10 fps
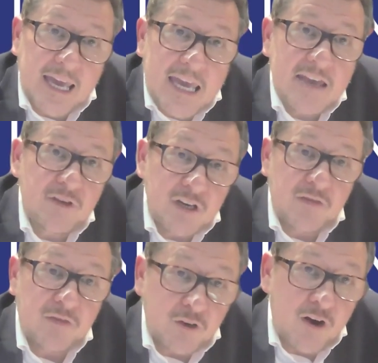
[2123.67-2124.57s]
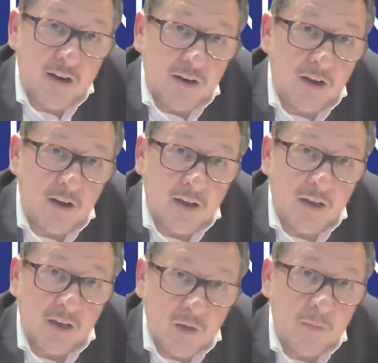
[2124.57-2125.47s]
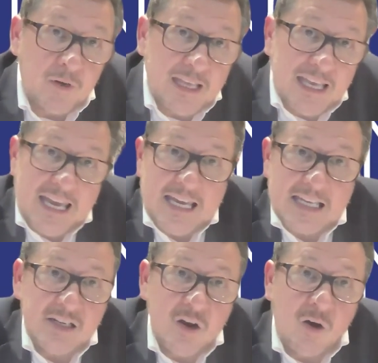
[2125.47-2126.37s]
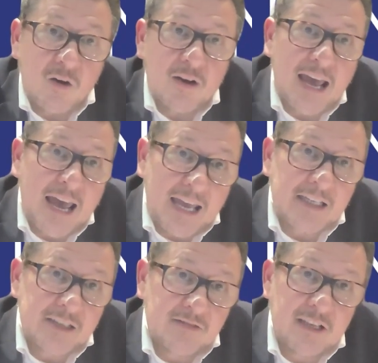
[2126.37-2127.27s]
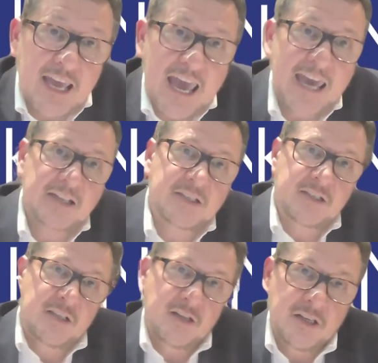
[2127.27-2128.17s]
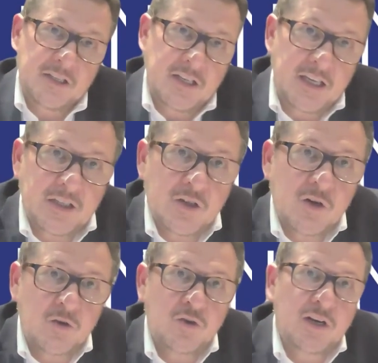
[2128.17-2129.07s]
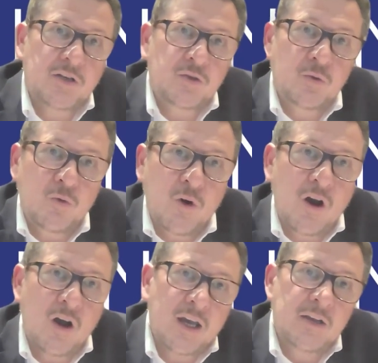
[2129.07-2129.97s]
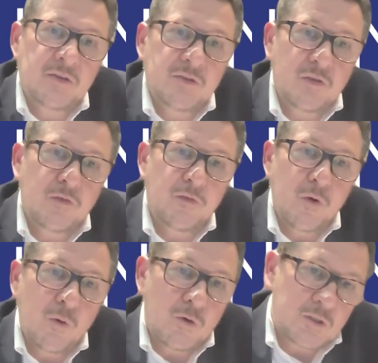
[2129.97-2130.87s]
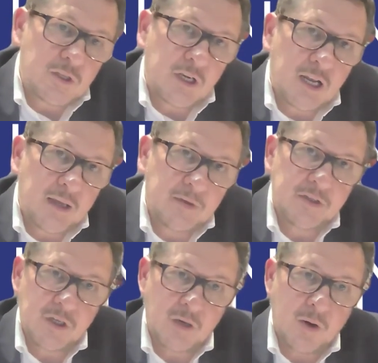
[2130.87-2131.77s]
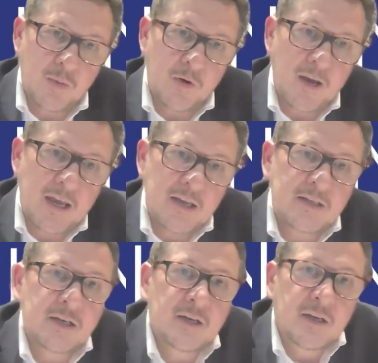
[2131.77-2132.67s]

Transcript: Even if the credit hire company is not actively exercising its contractual right to force the claimant to cooperate,